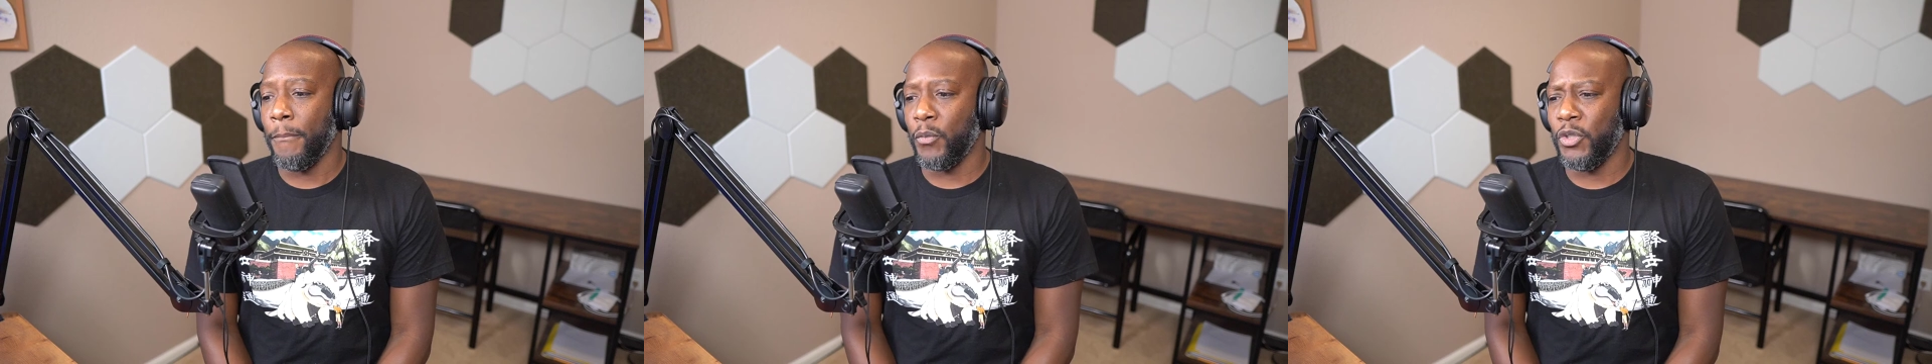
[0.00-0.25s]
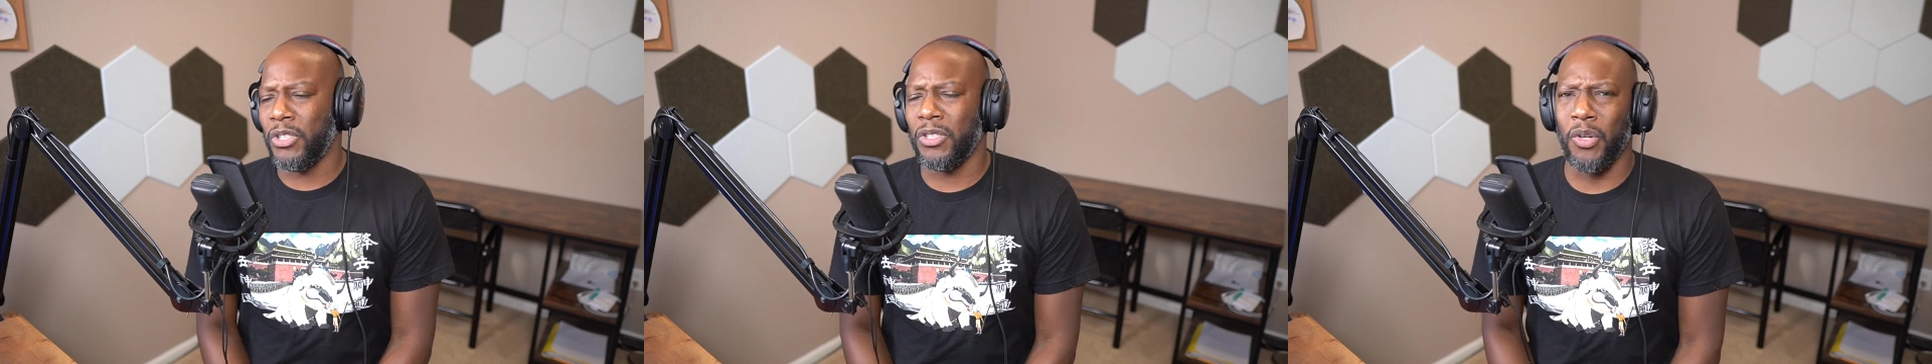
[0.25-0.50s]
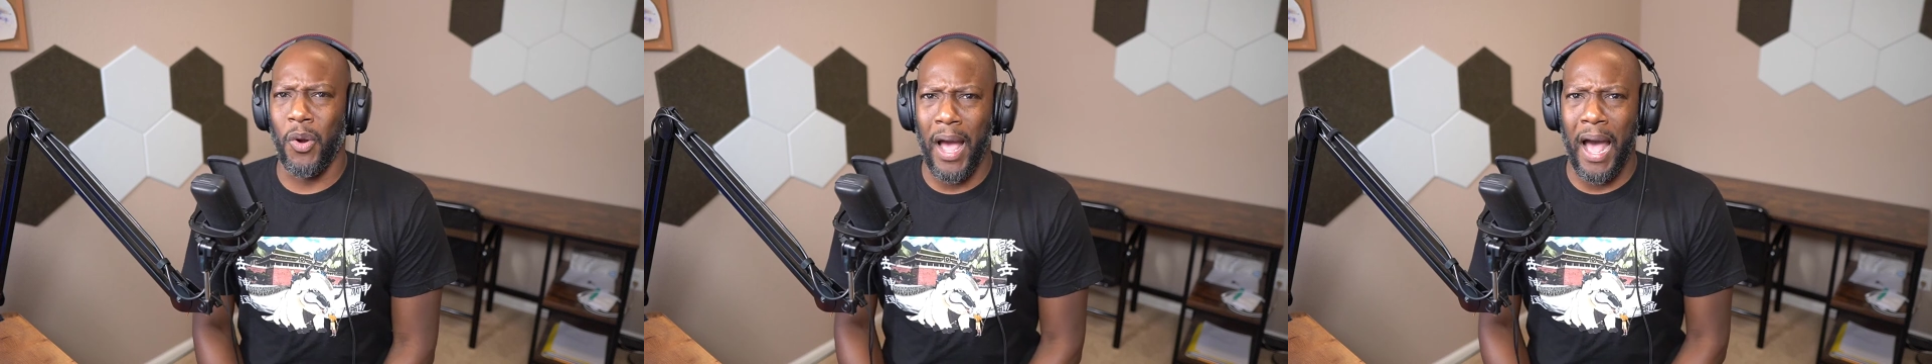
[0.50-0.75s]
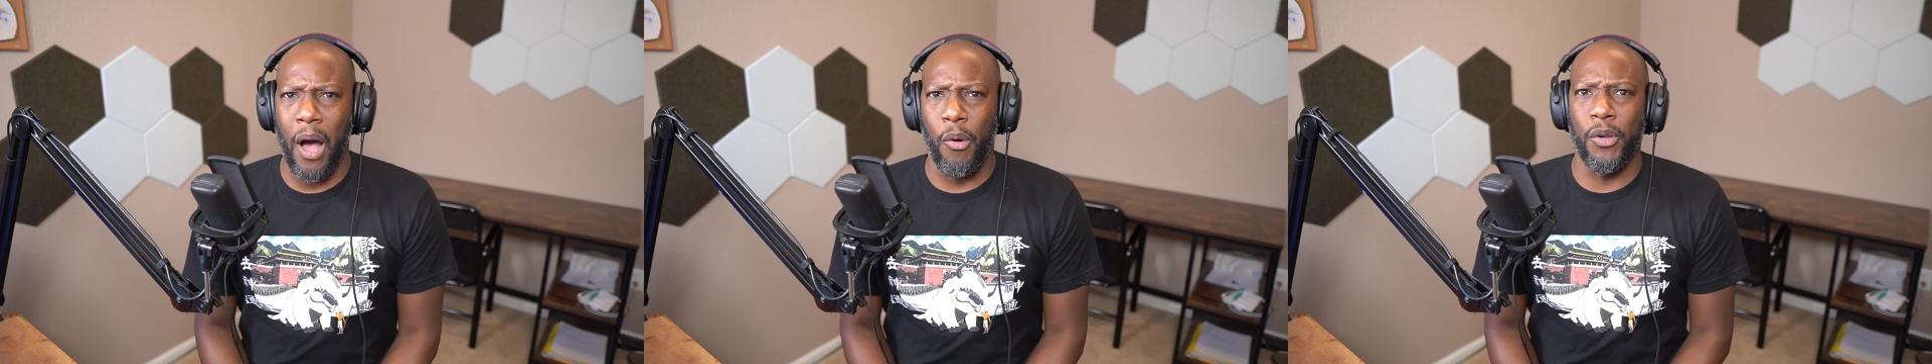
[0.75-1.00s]
we just don't know
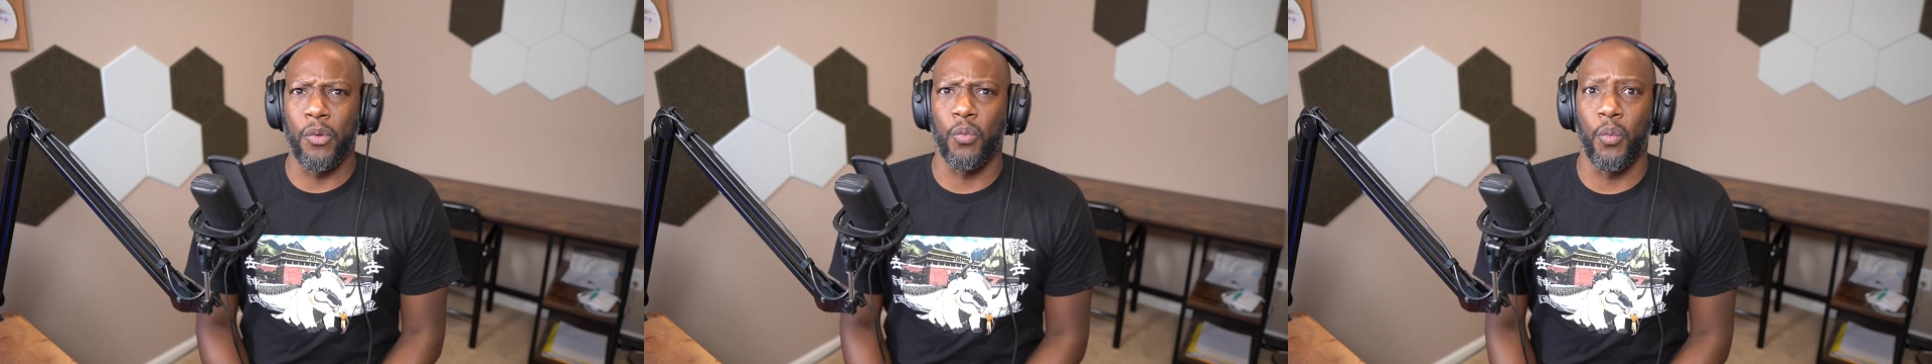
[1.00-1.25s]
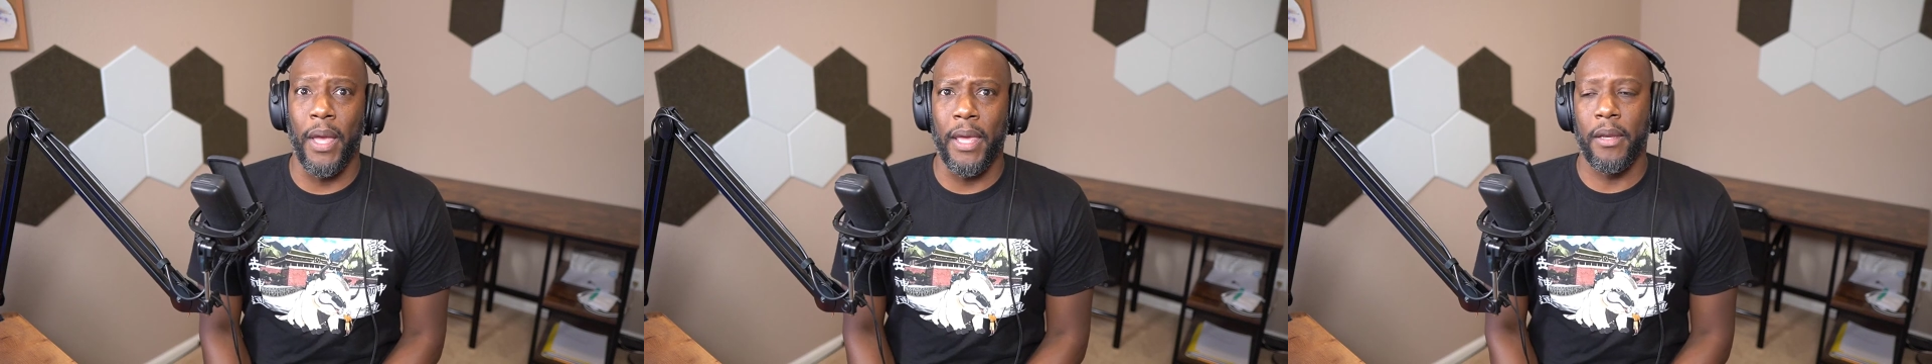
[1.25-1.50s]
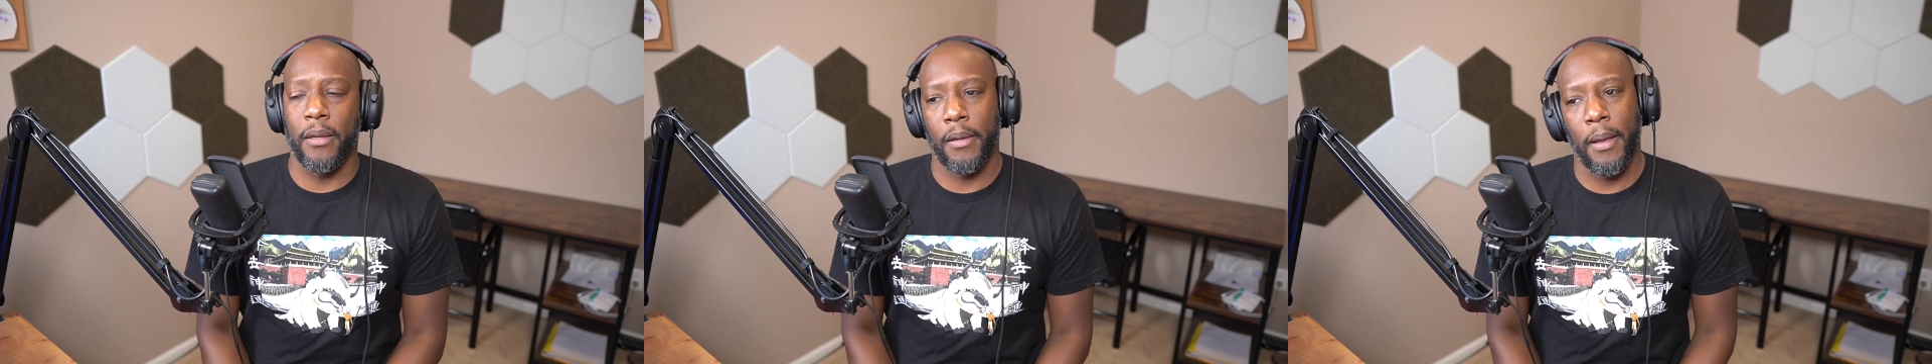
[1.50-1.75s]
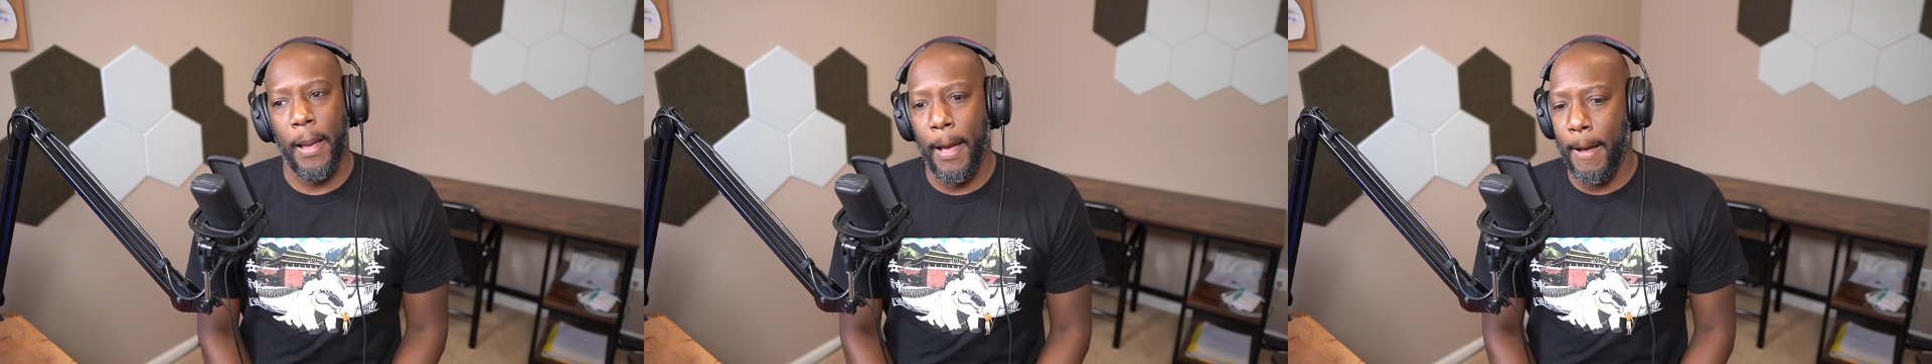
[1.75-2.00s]
how and when.
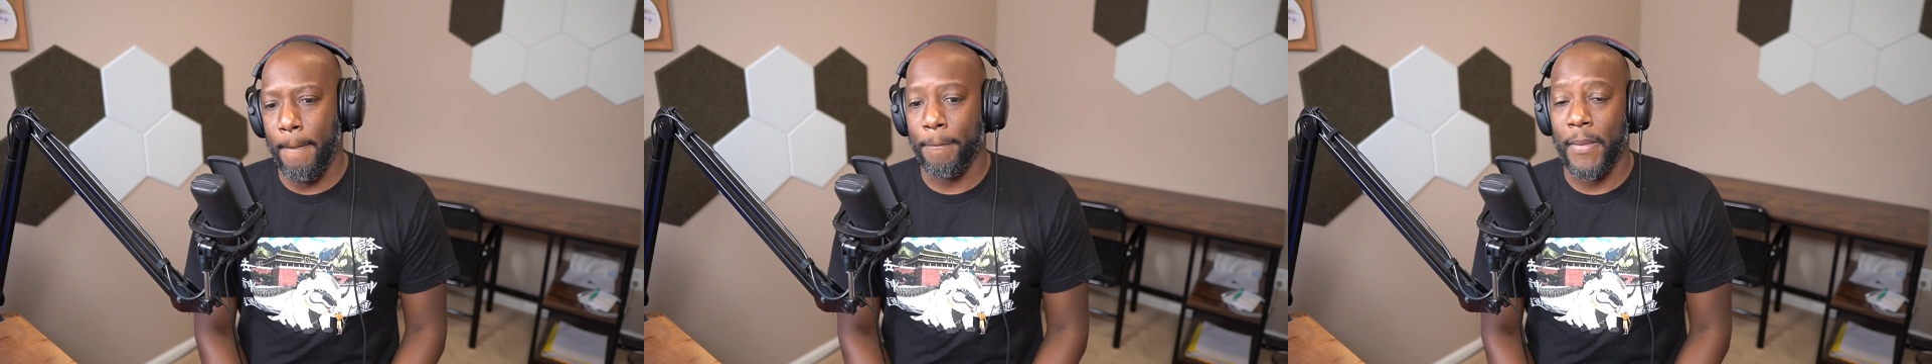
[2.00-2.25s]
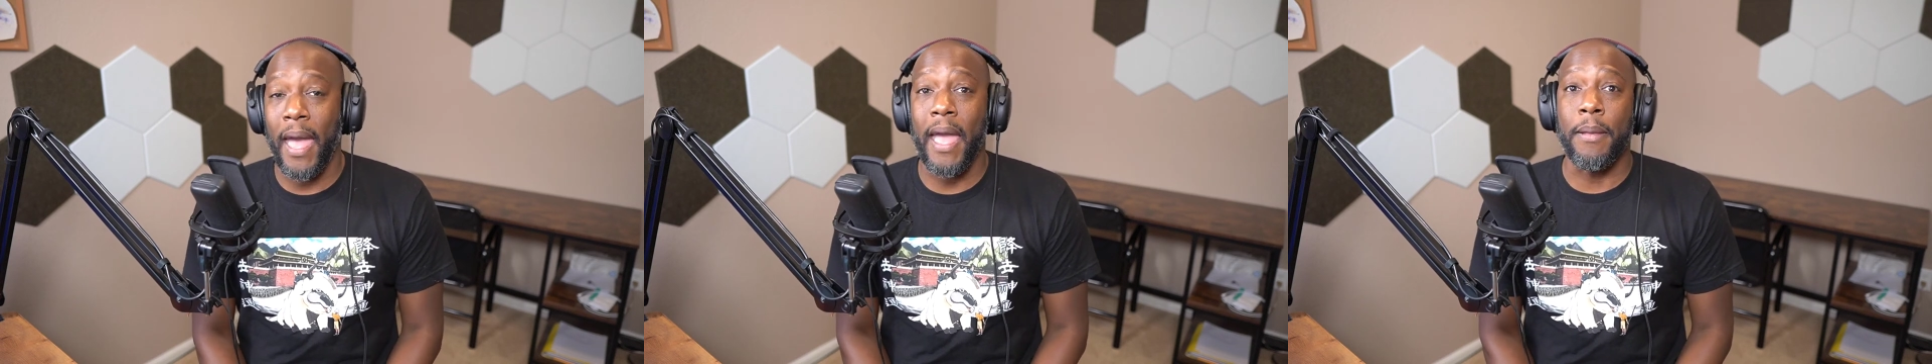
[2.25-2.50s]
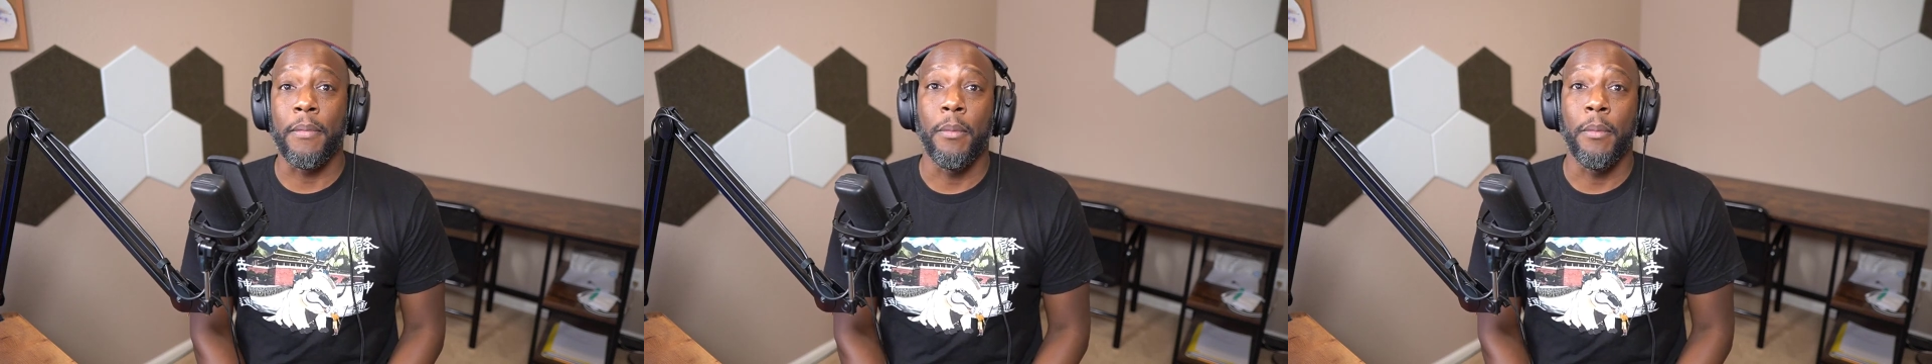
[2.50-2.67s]
Hey,